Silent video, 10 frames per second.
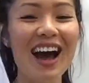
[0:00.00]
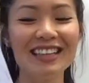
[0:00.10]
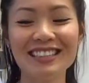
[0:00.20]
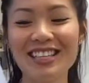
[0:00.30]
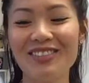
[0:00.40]

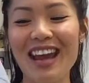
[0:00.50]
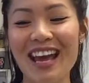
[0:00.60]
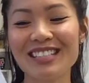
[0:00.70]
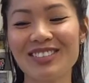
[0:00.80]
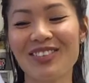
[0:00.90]
I didn't even
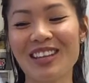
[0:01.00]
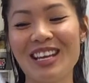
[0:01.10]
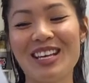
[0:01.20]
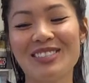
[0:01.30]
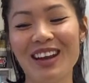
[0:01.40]
ask for
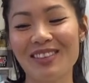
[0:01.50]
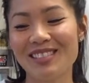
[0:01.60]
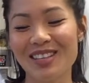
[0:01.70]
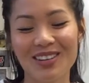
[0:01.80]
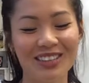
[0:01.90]
these, but I'm
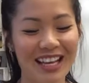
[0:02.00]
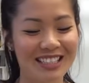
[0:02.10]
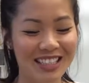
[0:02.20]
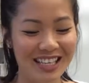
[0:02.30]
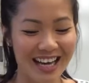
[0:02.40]
so
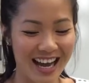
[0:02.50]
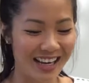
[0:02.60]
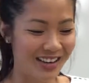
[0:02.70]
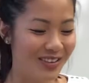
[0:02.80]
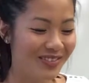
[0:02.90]
glad she
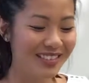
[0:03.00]
got them.